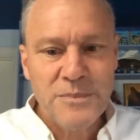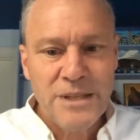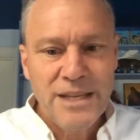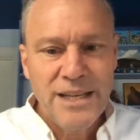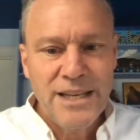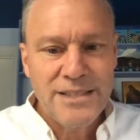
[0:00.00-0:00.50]

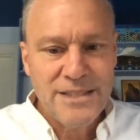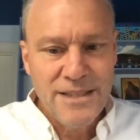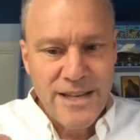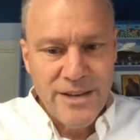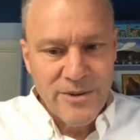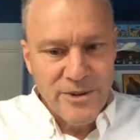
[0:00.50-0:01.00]
It's
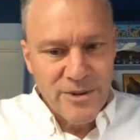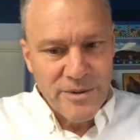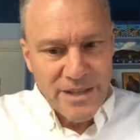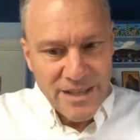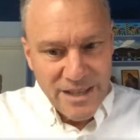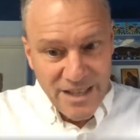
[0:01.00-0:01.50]
Nero
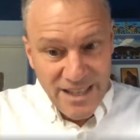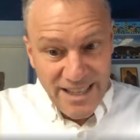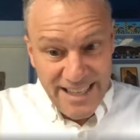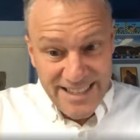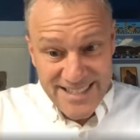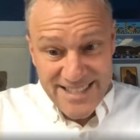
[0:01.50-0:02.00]

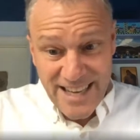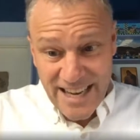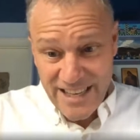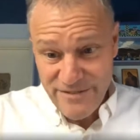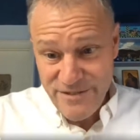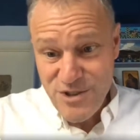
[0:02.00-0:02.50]
inside
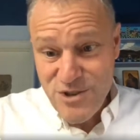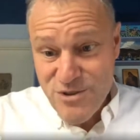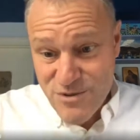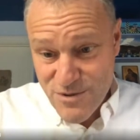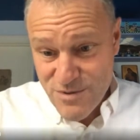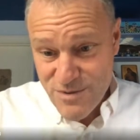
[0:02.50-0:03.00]
of
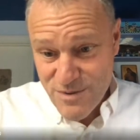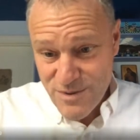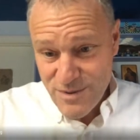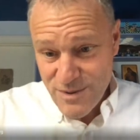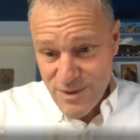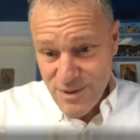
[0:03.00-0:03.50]
you.
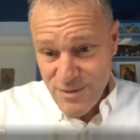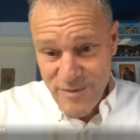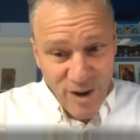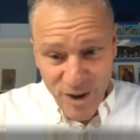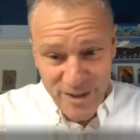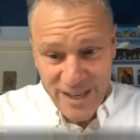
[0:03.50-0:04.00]
You've
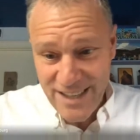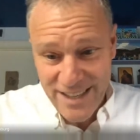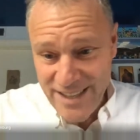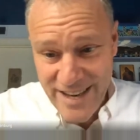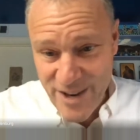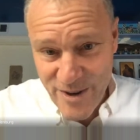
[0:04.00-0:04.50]
all got a
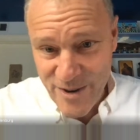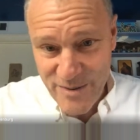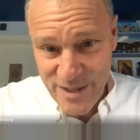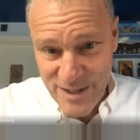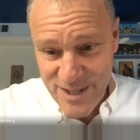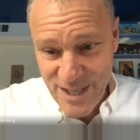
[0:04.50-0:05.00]
Nero
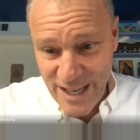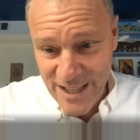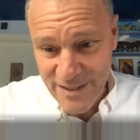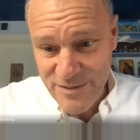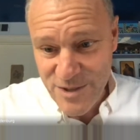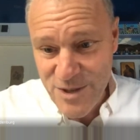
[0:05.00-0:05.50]
inside
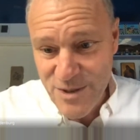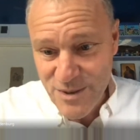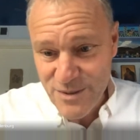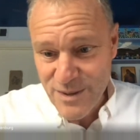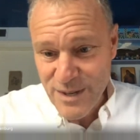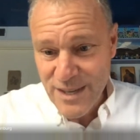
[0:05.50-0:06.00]
of you.
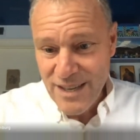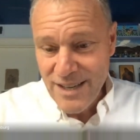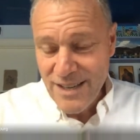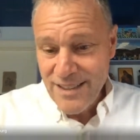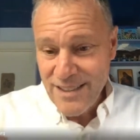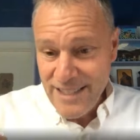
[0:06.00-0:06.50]

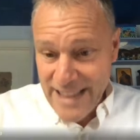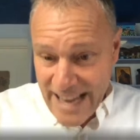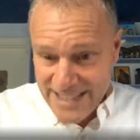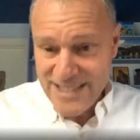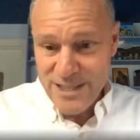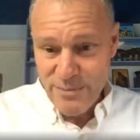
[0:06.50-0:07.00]

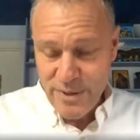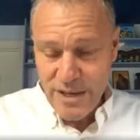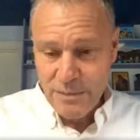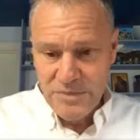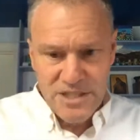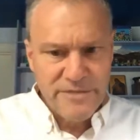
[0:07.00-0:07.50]
That's the
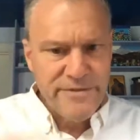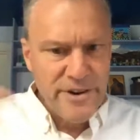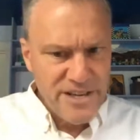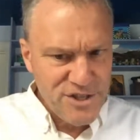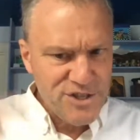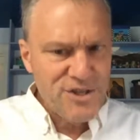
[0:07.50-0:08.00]
problem. It's a
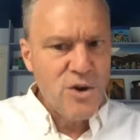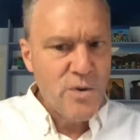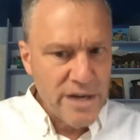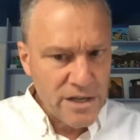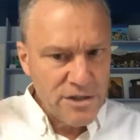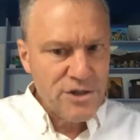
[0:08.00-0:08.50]
very
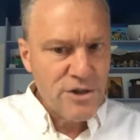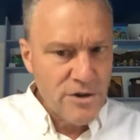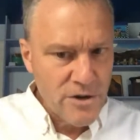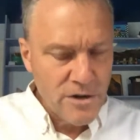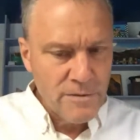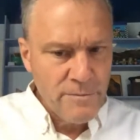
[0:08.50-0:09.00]
stoic
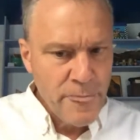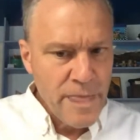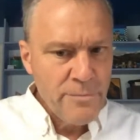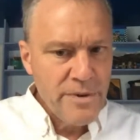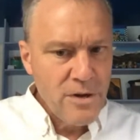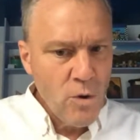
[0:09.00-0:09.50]
turn,
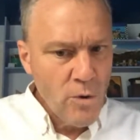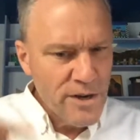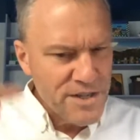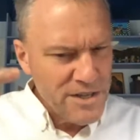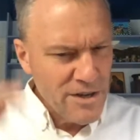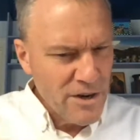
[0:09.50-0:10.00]
but
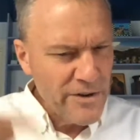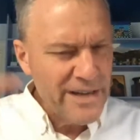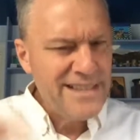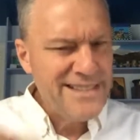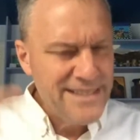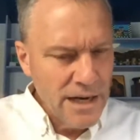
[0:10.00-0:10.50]
Horace had already
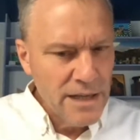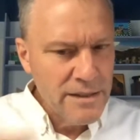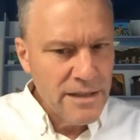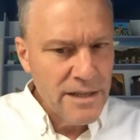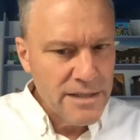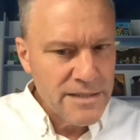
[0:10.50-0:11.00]
done this.